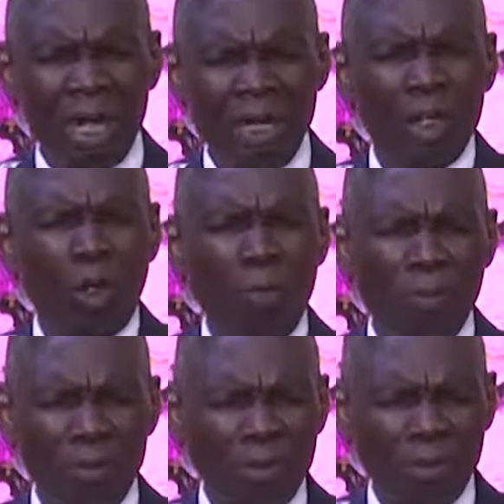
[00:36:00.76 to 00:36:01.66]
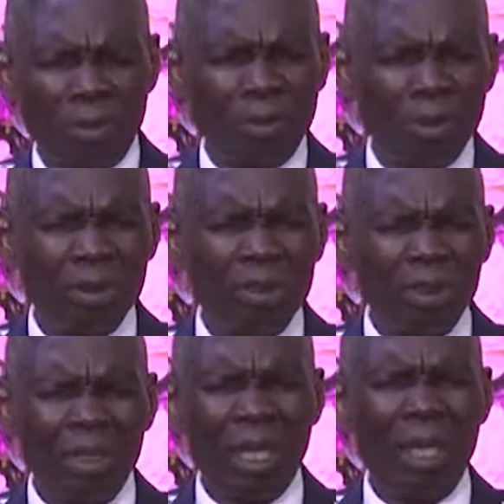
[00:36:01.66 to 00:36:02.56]
and a couple
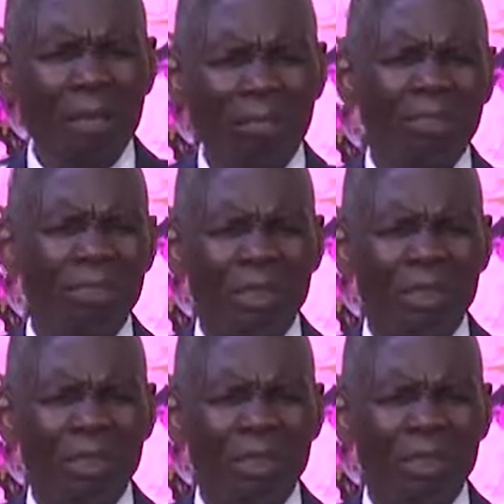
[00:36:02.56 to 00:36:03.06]
came,